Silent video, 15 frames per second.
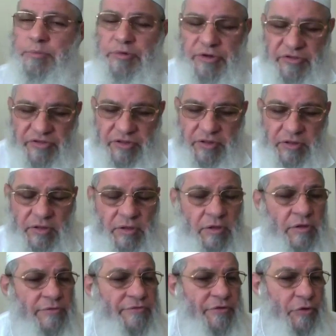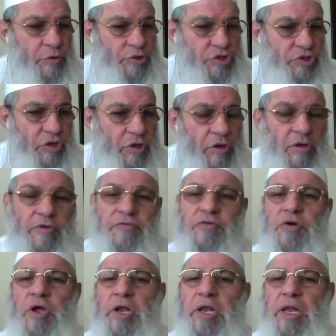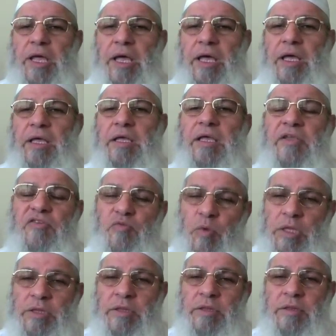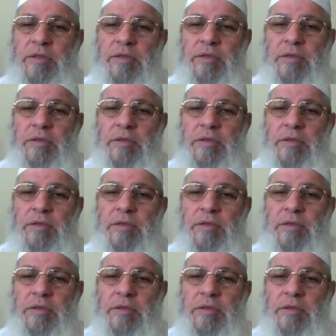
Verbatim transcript: present, future for Allah is one.